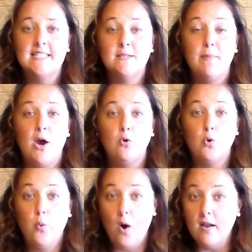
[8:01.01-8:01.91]
It's
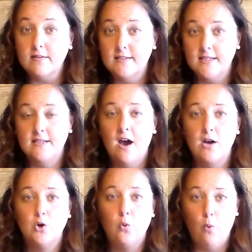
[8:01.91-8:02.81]
about quality,
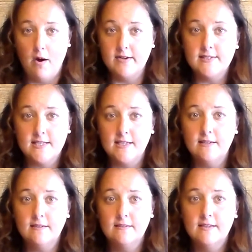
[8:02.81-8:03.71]
not
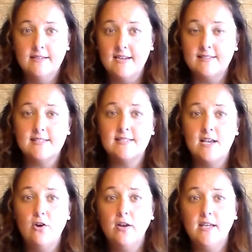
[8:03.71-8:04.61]
quantity
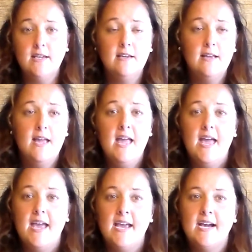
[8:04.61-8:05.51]
necessarily.
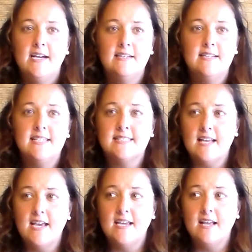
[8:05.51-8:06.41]
And it's
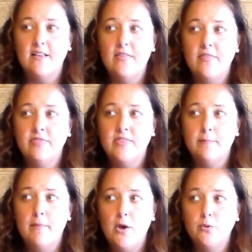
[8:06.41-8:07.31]
like
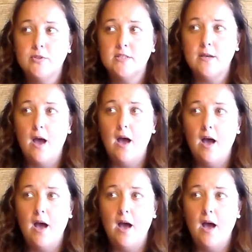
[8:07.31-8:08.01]
the most,